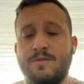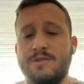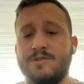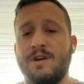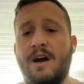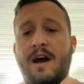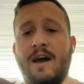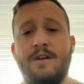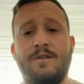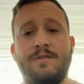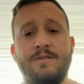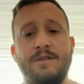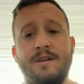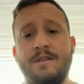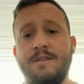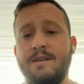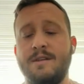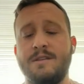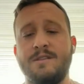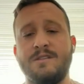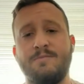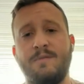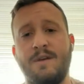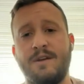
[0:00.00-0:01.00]
which I don't need
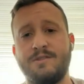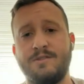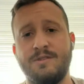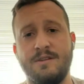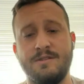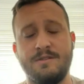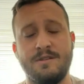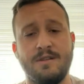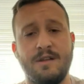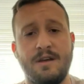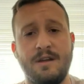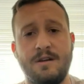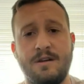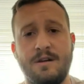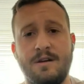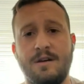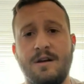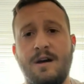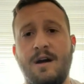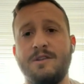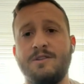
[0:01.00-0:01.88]
the inspection as a lender.